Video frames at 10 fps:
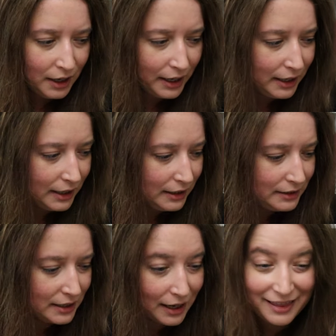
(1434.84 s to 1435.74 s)

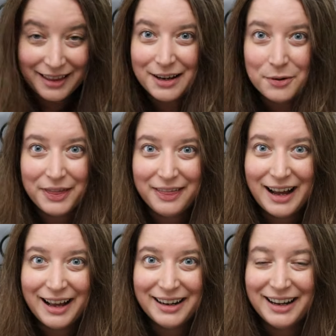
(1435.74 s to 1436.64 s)
And I think with
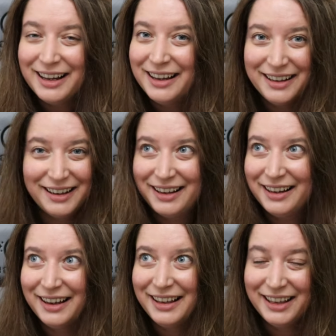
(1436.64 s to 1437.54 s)
that, I
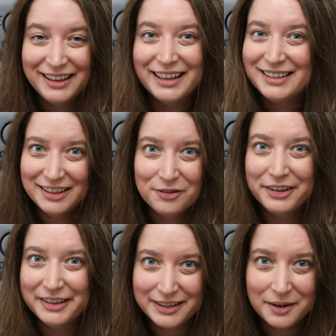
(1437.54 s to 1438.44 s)
think that's it
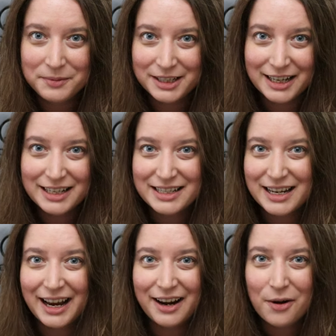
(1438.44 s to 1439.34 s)
for this update.
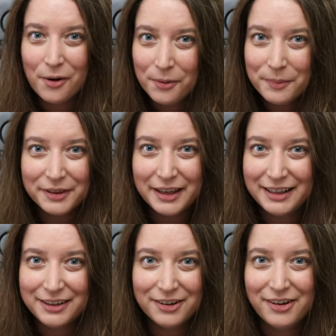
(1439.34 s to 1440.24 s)
I hope
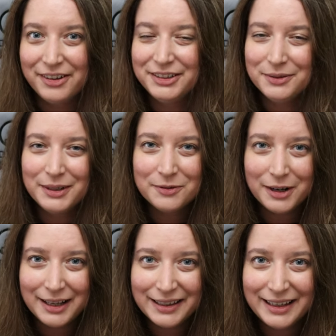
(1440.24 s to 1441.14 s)
that you're all doing
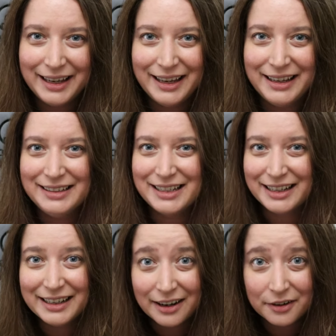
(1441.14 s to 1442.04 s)
well and
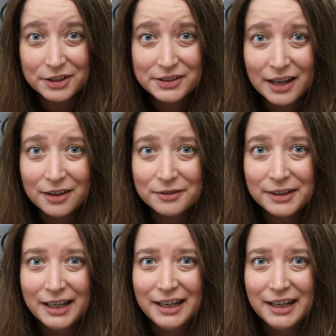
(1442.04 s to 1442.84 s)
taking care of yourself.